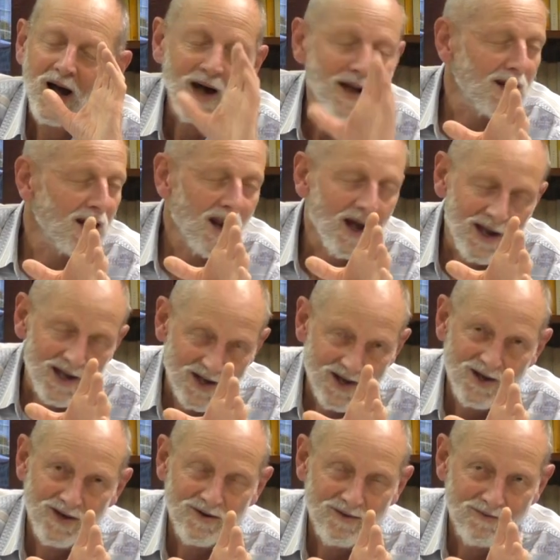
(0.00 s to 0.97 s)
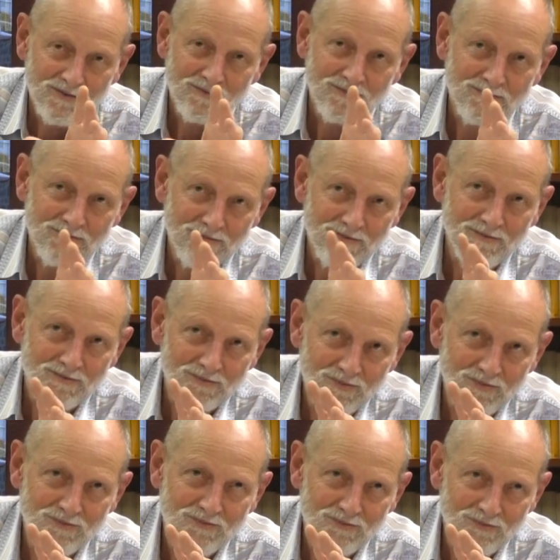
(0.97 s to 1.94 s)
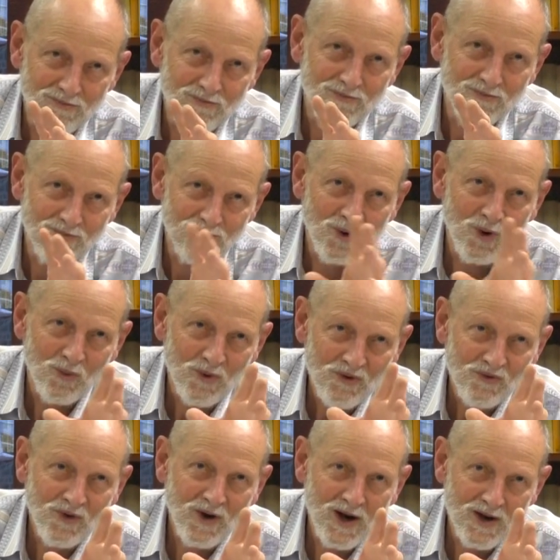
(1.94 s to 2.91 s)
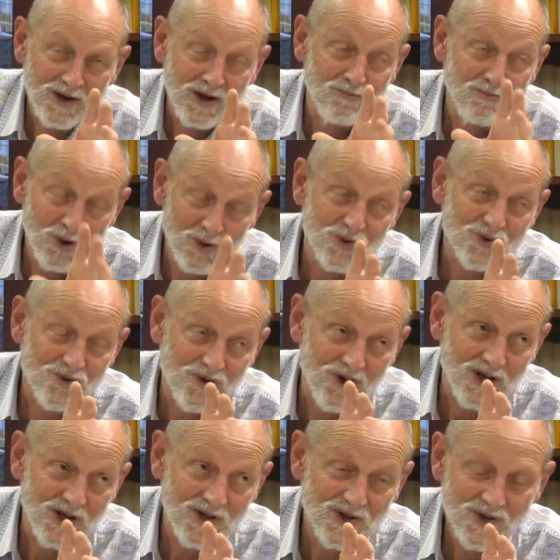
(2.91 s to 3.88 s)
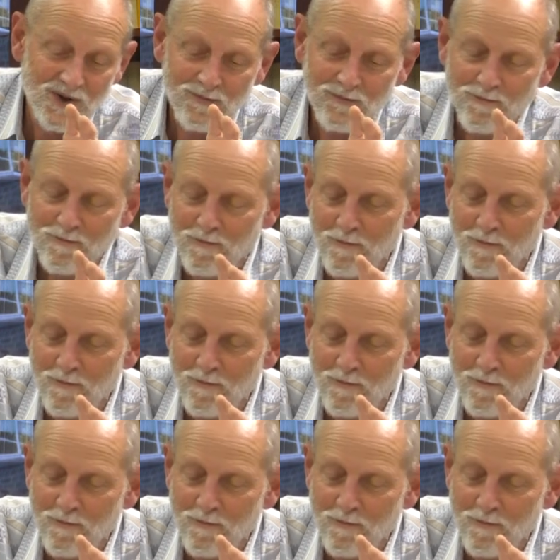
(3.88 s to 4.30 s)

Unlike what we find in most trees,